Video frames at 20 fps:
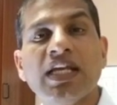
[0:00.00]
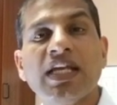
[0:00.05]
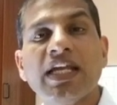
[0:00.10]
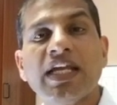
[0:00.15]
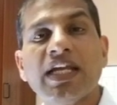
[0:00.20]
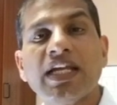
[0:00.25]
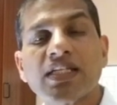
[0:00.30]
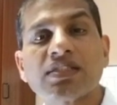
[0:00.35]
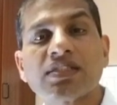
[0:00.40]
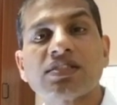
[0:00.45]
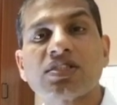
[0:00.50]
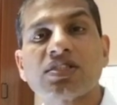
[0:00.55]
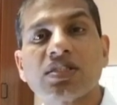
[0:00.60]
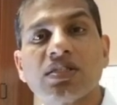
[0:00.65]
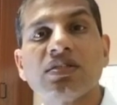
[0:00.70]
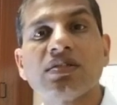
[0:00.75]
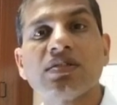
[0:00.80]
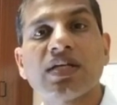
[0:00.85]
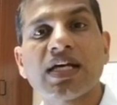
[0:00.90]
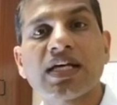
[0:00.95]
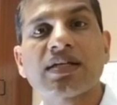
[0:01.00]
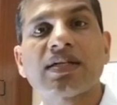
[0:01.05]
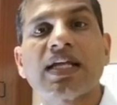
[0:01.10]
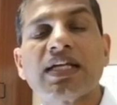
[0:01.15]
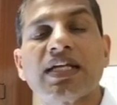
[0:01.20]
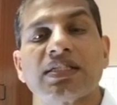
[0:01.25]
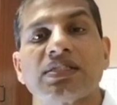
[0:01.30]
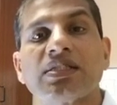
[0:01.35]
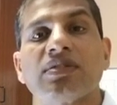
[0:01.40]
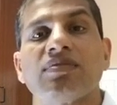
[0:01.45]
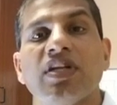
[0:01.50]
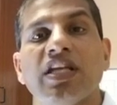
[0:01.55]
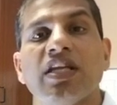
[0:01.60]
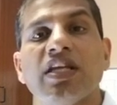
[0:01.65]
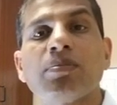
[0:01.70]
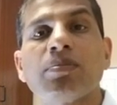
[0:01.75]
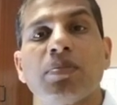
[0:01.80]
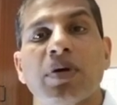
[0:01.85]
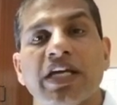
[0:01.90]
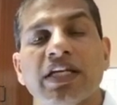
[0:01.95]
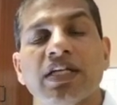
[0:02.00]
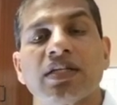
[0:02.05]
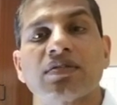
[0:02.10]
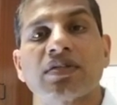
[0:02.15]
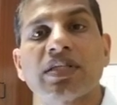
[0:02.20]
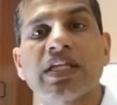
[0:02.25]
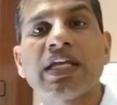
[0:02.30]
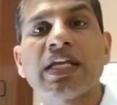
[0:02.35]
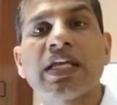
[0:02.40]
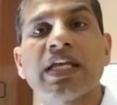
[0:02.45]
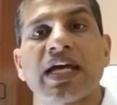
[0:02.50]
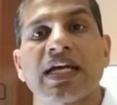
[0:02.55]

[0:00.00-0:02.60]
It is still a relatively minor thing